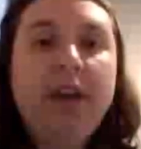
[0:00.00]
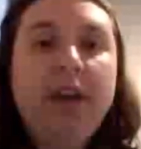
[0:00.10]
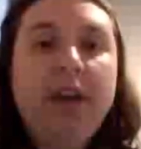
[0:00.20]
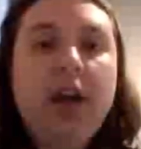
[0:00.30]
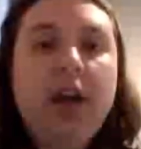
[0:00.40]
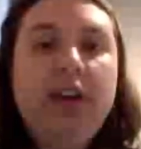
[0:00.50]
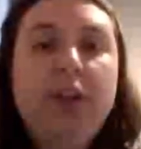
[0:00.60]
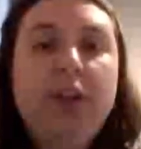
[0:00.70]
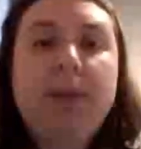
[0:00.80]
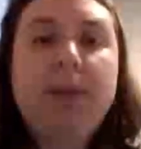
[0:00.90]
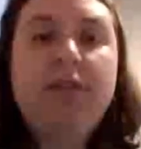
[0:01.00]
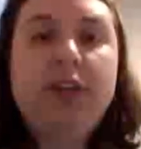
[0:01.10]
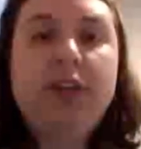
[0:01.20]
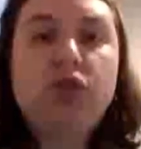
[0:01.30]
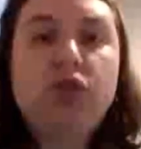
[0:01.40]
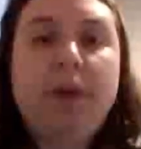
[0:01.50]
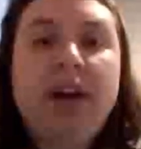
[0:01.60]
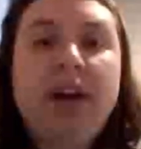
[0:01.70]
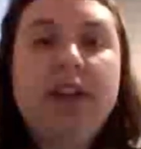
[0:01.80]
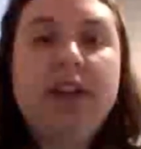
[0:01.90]
In another Big Finish drama, The
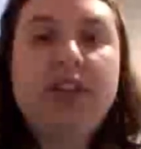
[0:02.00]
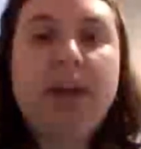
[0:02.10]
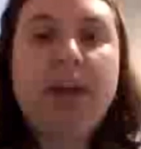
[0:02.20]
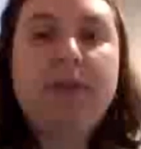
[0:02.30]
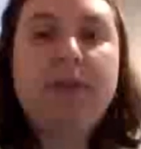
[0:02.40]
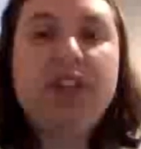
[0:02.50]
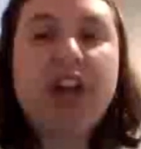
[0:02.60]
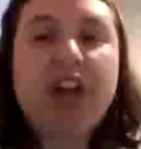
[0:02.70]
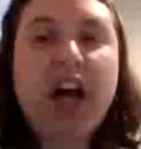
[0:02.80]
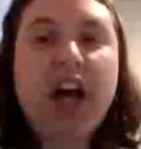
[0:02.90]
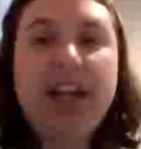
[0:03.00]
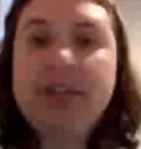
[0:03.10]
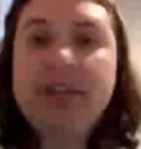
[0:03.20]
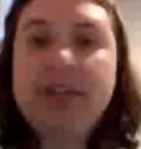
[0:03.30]
Time of the Daleks,